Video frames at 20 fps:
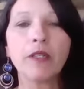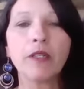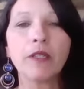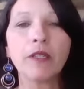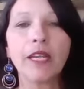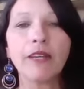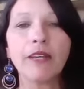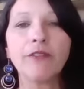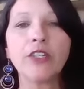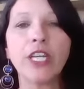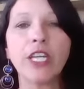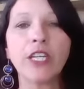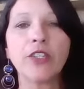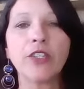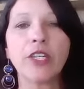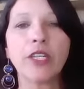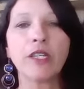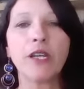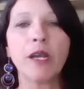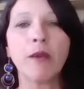
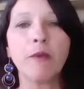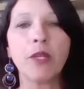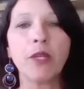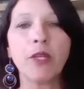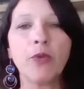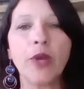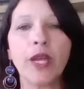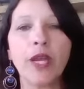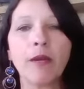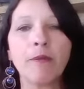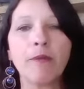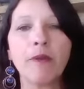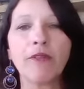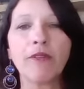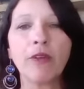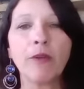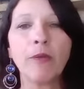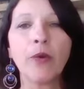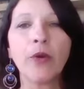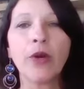Life-changing. I mean, you wake up
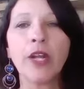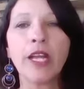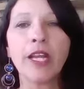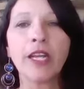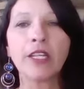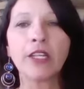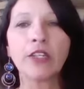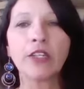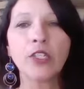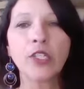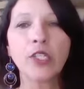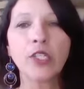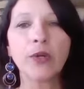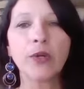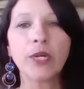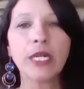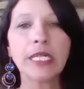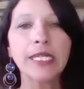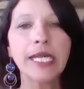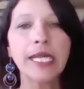every morning and you're so
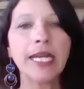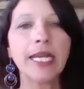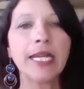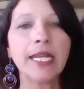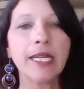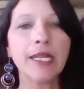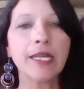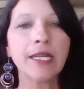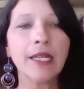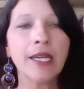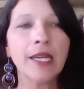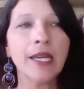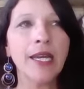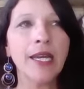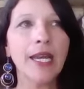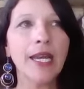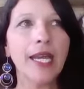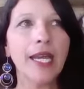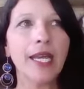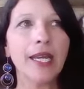excited,
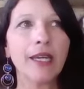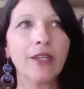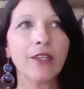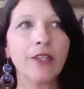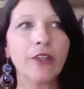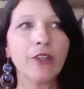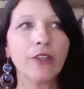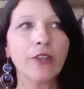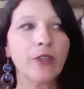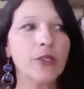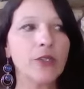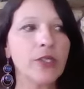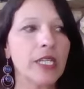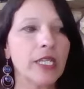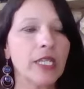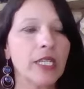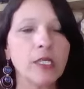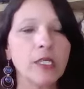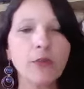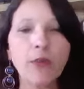and you're using
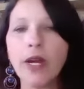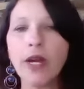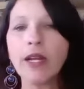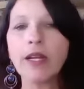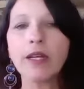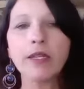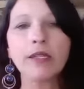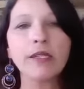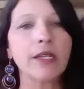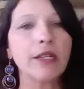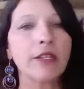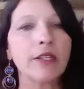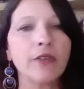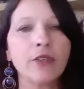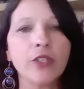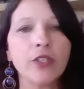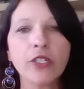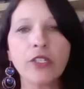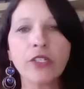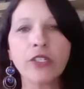these products, and you
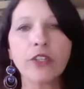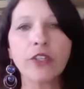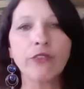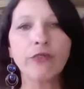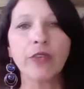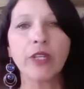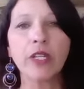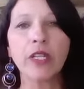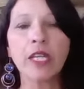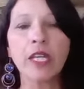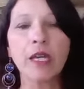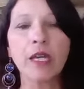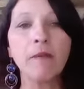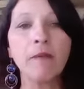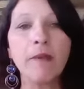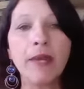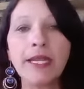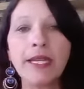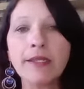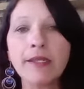just, you're feeling
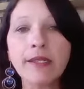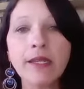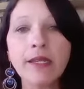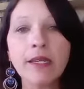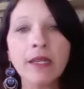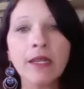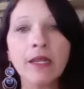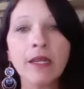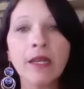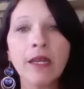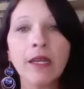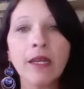amazing.